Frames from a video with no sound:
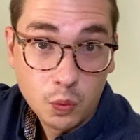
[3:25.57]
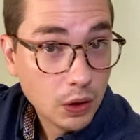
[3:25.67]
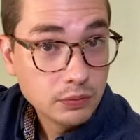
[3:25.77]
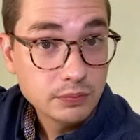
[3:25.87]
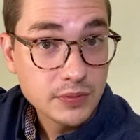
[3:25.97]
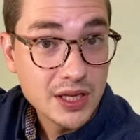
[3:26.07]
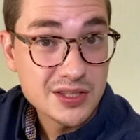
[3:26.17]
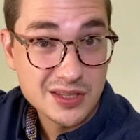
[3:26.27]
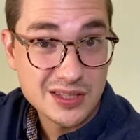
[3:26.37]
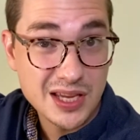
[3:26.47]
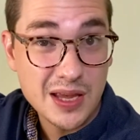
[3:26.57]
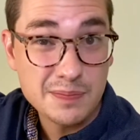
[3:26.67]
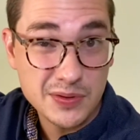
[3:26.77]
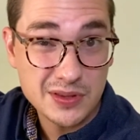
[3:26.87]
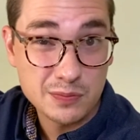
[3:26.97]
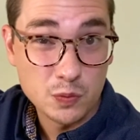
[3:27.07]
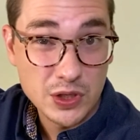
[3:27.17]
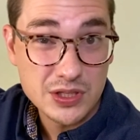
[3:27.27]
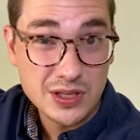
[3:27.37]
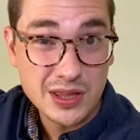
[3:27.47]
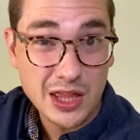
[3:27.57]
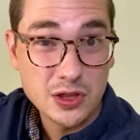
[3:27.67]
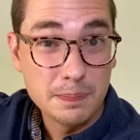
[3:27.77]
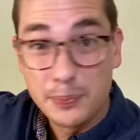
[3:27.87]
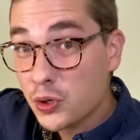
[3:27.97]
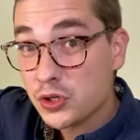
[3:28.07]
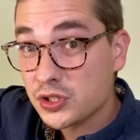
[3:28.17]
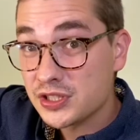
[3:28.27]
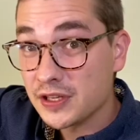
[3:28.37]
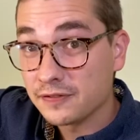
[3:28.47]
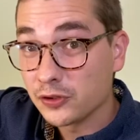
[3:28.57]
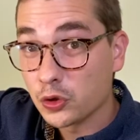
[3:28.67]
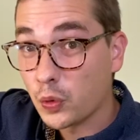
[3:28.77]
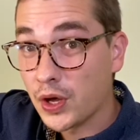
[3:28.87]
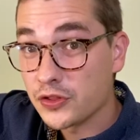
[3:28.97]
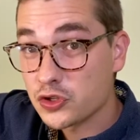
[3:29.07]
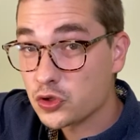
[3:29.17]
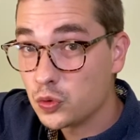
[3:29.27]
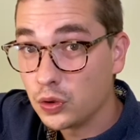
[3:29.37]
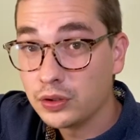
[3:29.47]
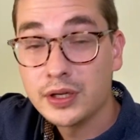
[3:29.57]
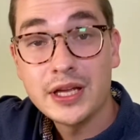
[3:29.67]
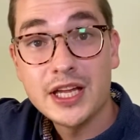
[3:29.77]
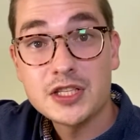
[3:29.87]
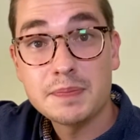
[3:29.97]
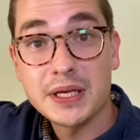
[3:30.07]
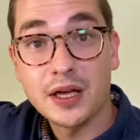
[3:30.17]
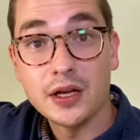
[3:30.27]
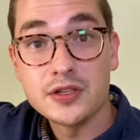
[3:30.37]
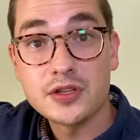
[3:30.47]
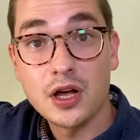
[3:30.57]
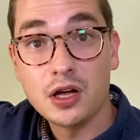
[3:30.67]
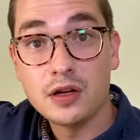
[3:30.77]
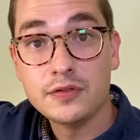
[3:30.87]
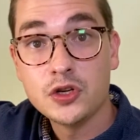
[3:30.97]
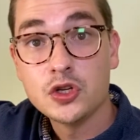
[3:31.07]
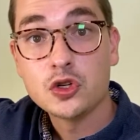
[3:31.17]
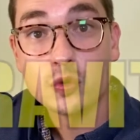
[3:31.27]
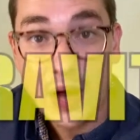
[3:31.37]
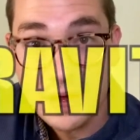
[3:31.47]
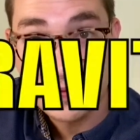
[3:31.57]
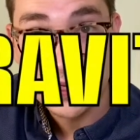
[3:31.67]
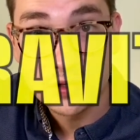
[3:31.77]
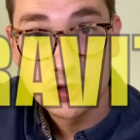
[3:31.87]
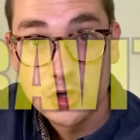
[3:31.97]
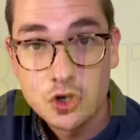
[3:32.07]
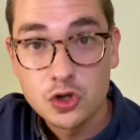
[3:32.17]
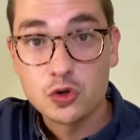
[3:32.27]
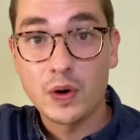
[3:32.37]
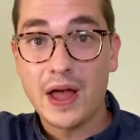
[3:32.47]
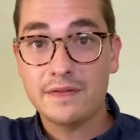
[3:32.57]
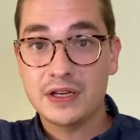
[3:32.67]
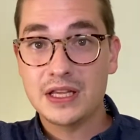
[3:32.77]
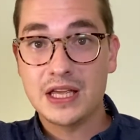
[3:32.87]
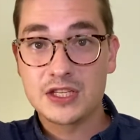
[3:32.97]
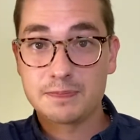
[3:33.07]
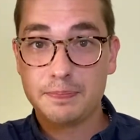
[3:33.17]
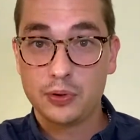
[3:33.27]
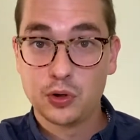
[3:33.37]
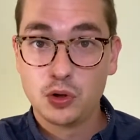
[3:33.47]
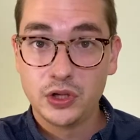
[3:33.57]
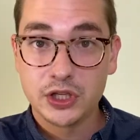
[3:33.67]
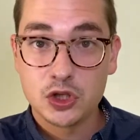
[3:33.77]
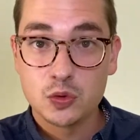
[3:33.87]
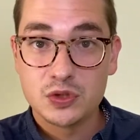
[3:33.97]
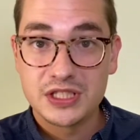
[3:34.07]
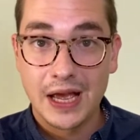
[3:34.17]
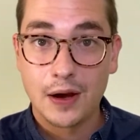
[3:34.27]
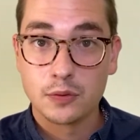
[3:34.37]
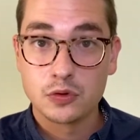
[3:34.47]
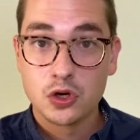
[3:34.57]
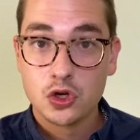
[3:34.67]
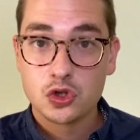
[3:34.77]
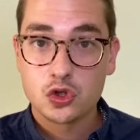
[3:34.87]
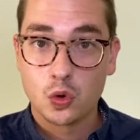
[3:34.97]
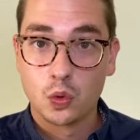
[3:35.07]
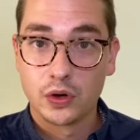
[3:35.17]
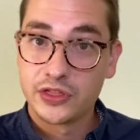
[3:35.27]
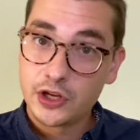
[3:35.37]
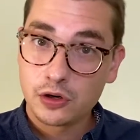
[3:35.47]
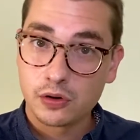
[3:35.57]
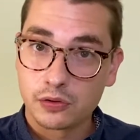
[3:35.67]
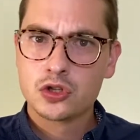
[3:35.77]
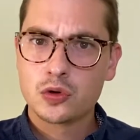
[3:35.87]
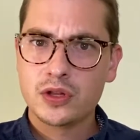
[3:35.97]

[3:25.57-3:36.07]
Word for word: Well, it's the same reason that the book didn't float away on the stool. It's because of gravity. Gravity is pulling you down earth. So